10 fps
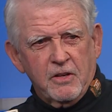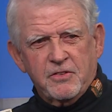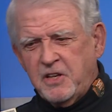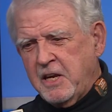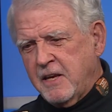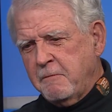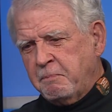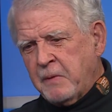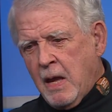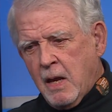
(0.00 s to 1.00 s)
can see, yeah,
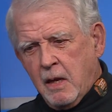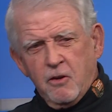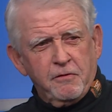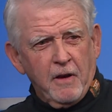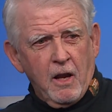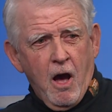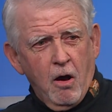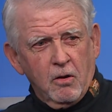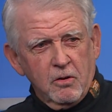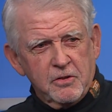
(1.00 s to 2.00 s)
yeah. is full of
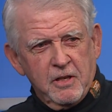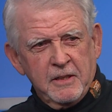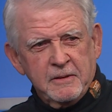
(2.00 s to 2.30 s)
holes.